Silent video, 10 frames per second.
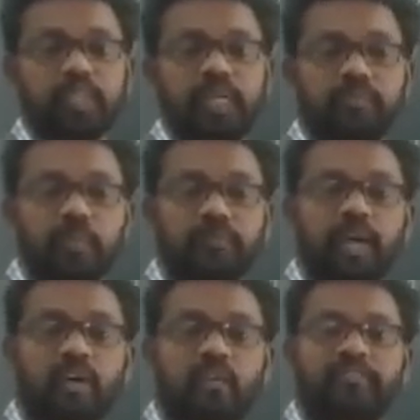If the
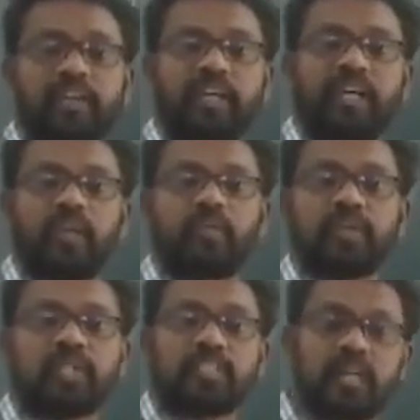pair of linear
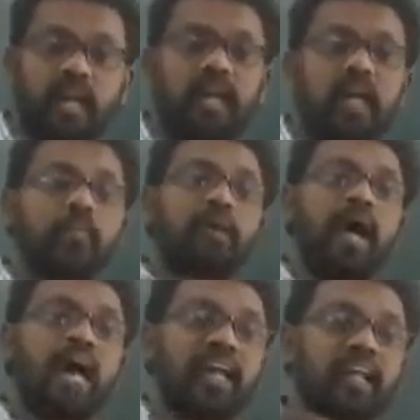equations are
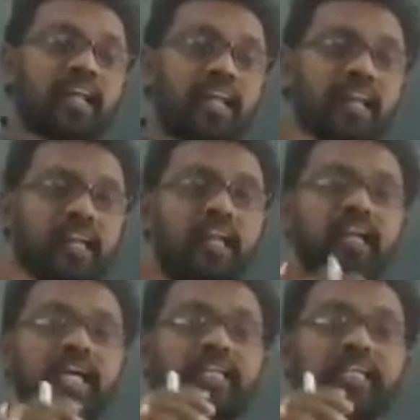
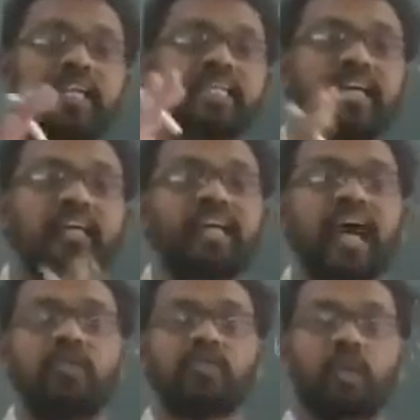parallel, it doesn't
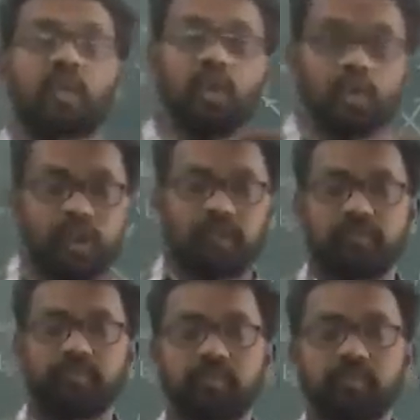have solution.
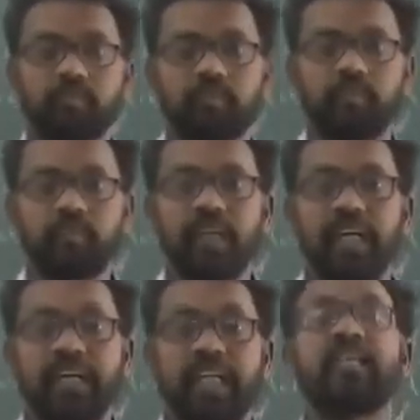
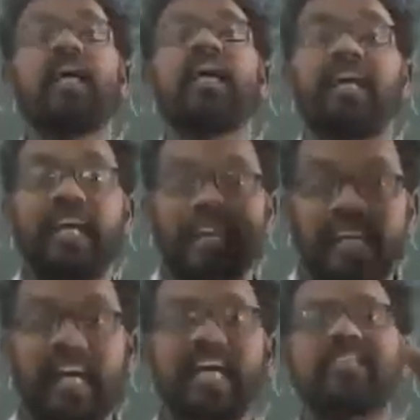It is
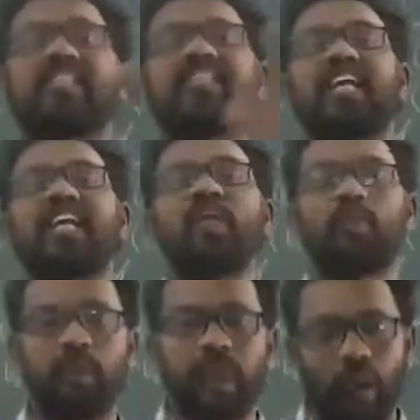inconsistent,
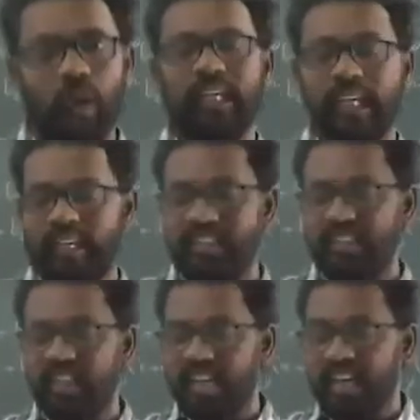we will call that.
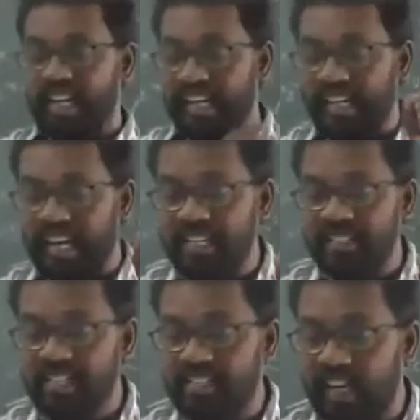
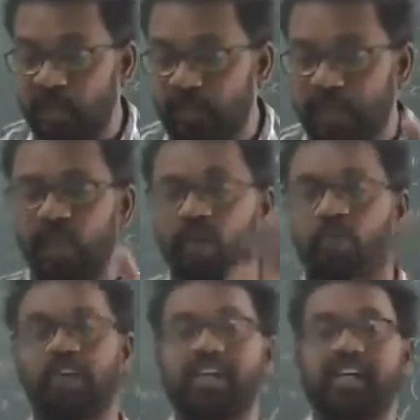Inconsistent pair
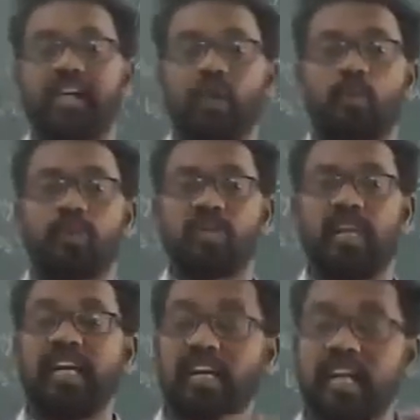of linear equation.
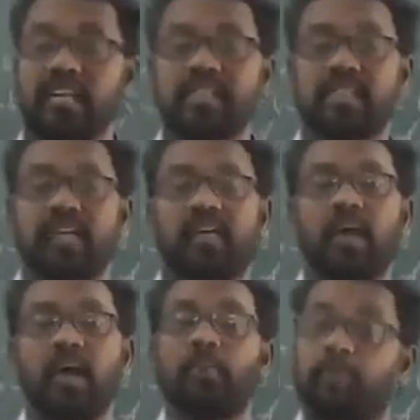Inconsistent
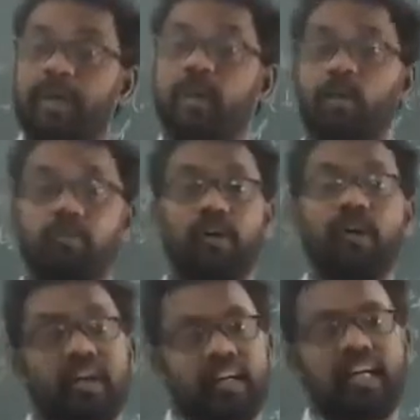pair of
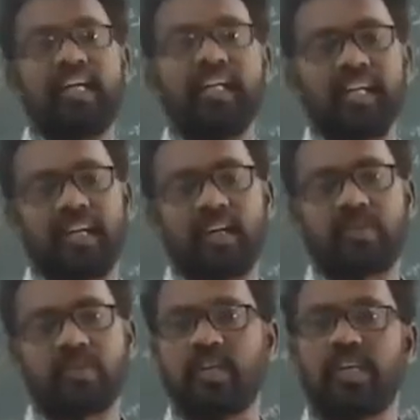linear equation.